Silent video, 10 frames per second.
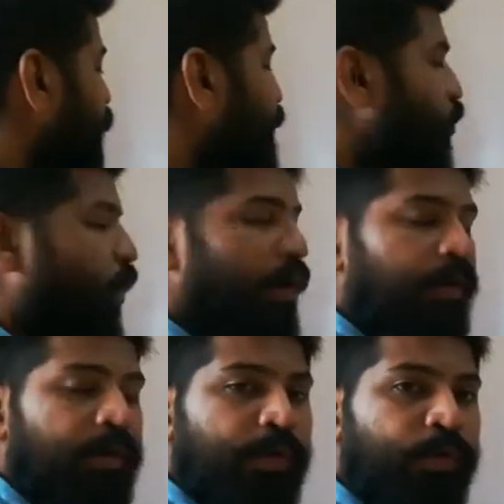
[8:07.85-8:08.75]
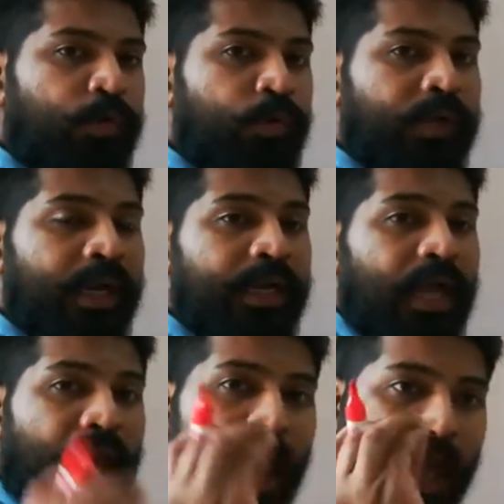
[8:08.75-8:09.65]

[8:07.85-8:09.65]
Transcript: If you want to get